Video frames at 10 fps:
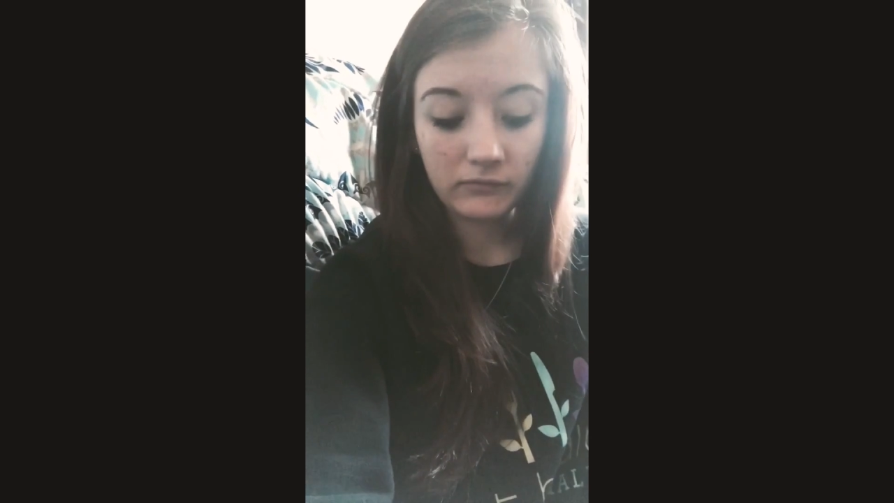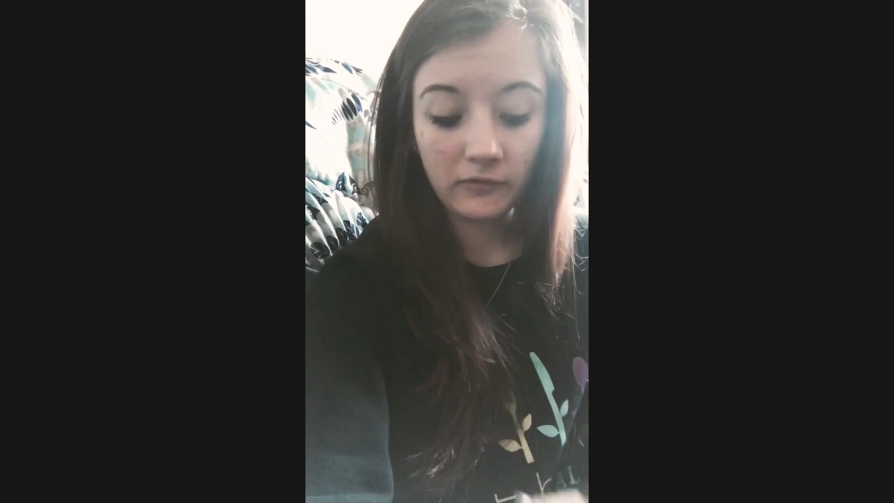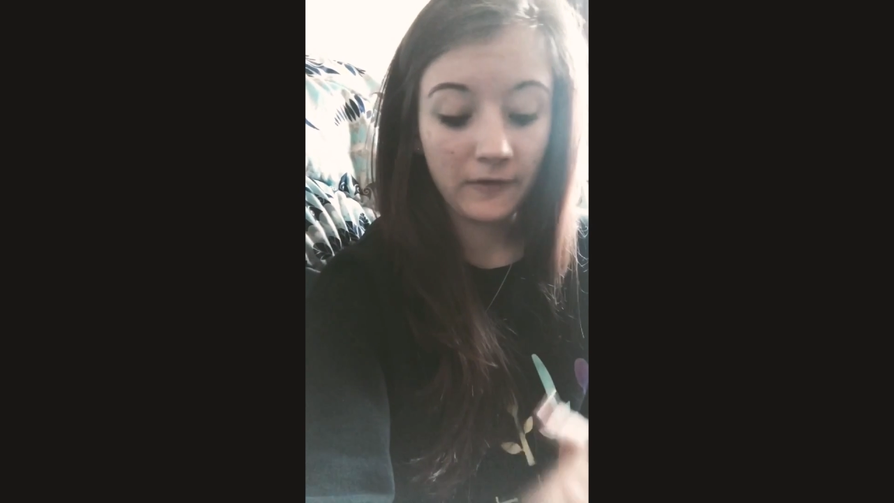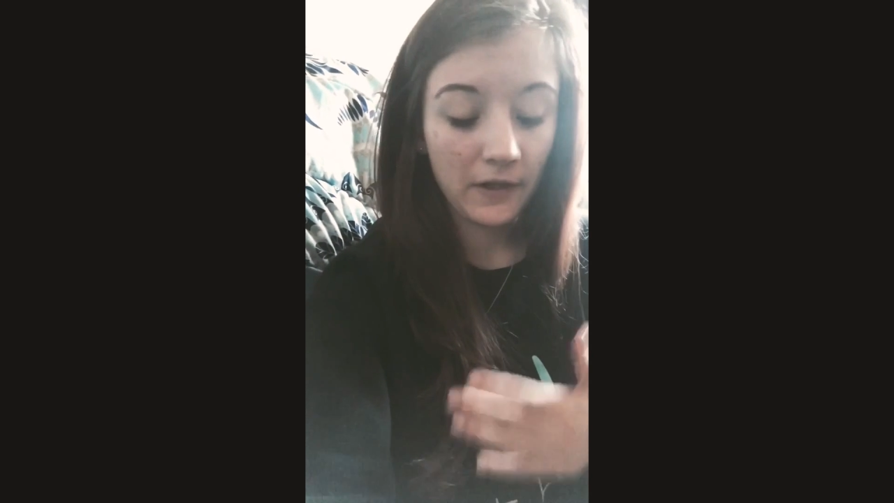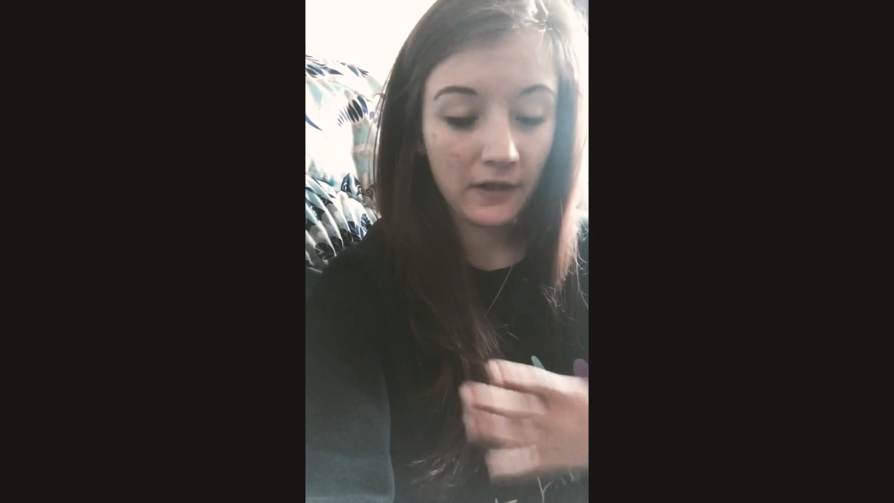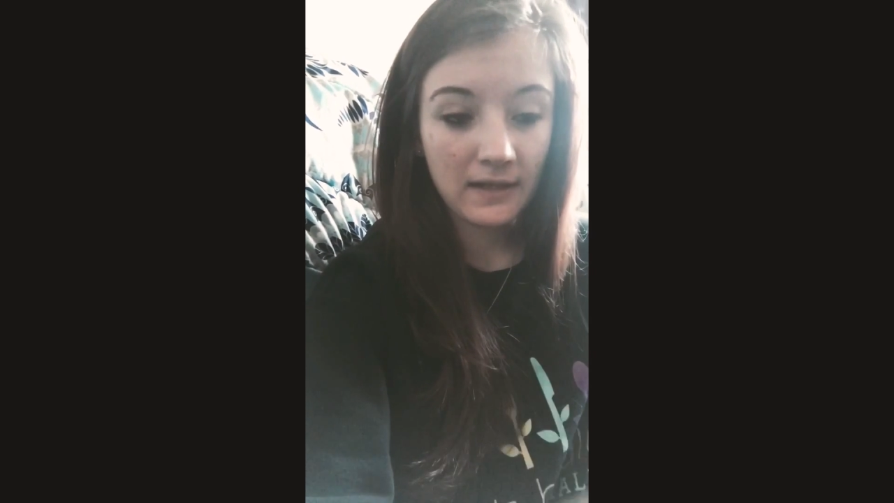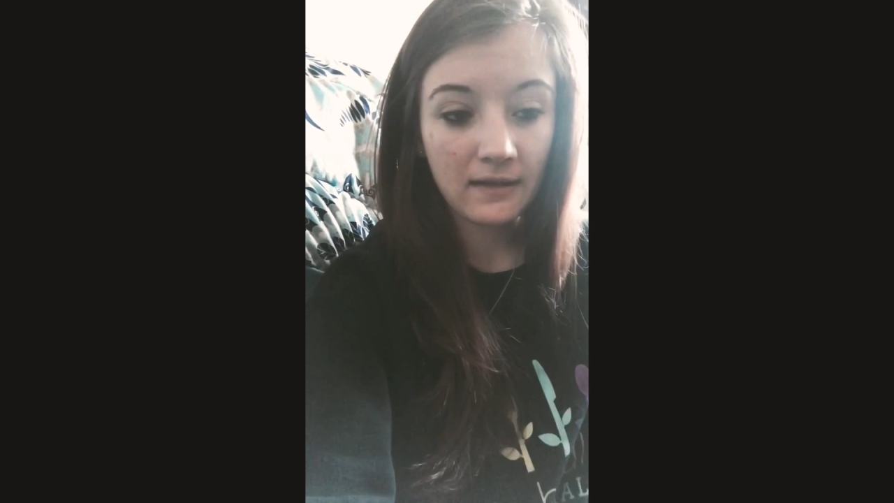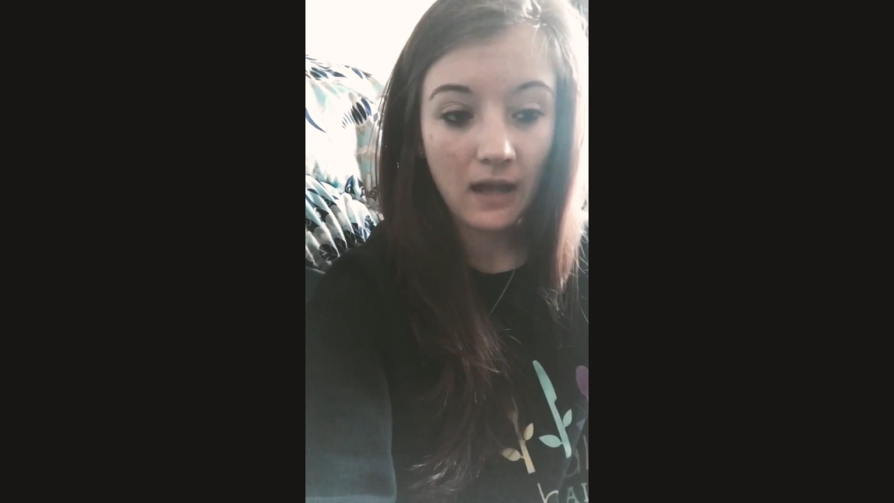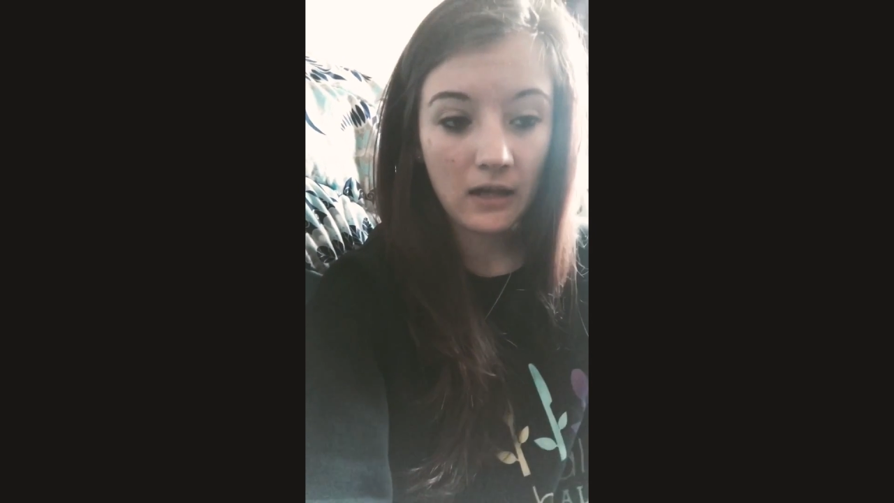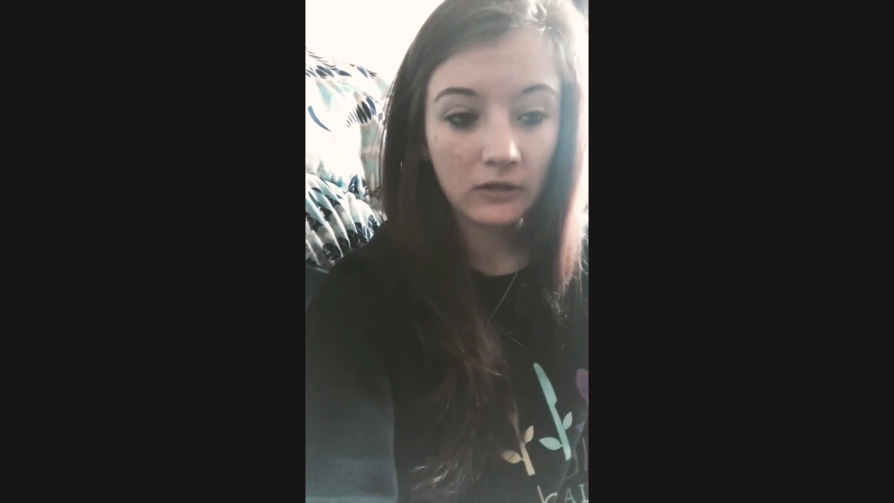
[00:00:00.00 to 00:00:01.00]
very
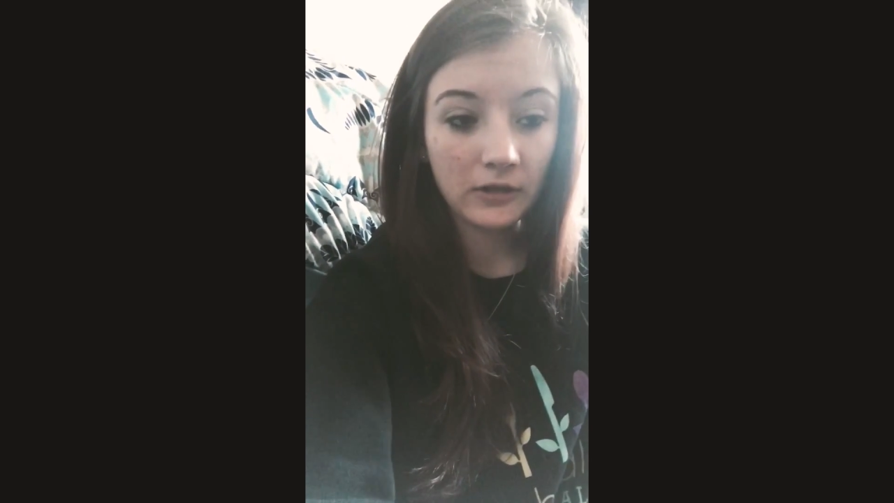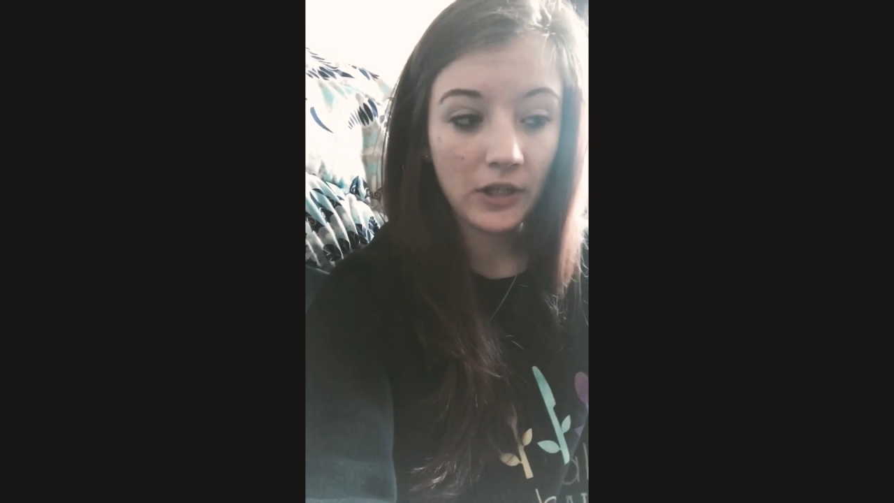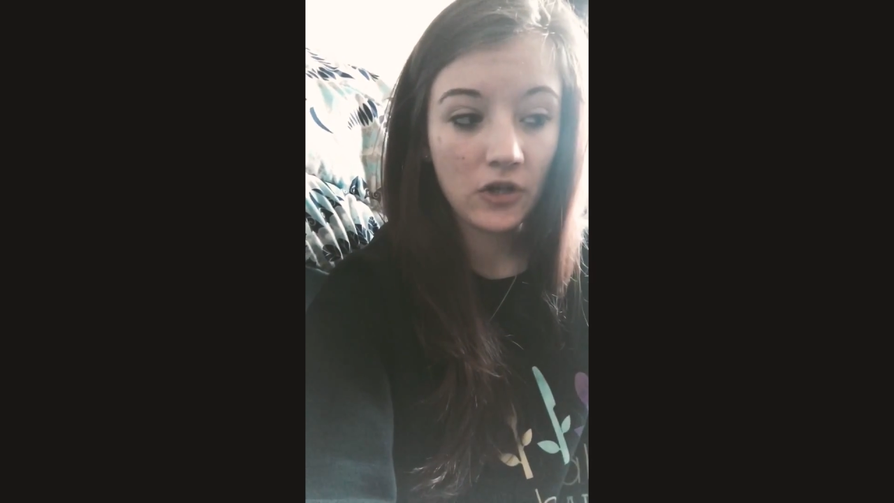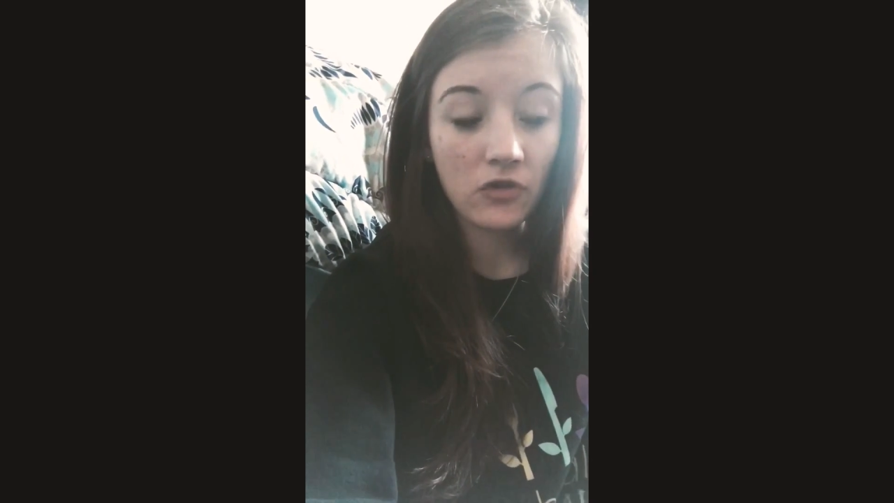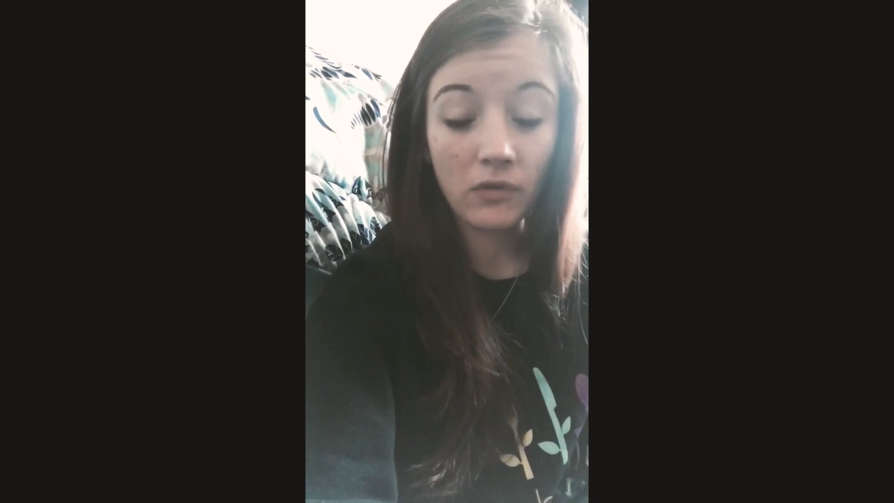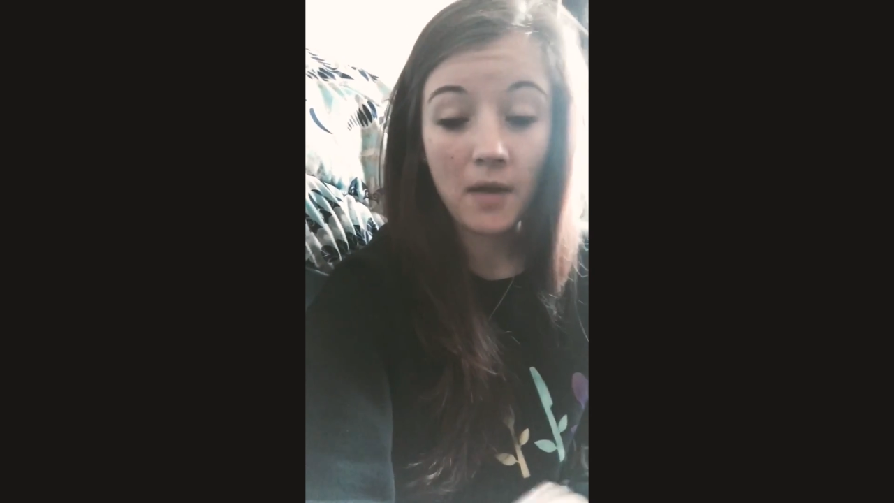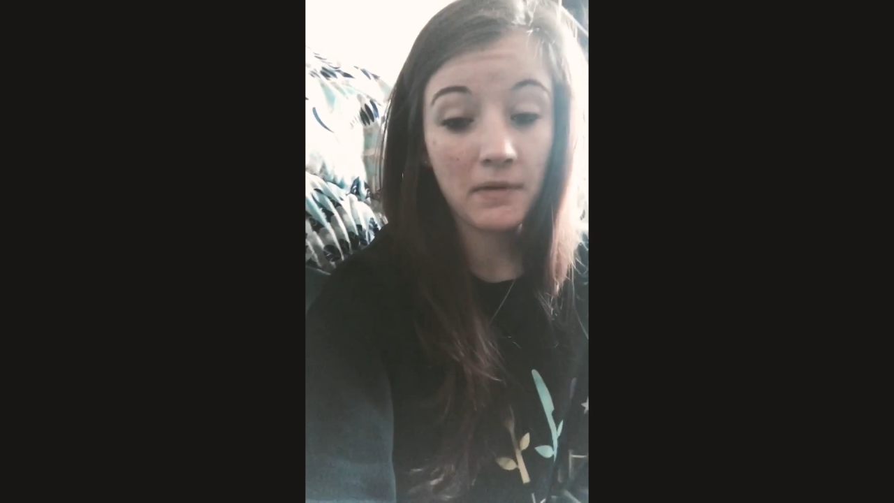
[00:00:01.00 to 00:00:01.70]
slack leashed right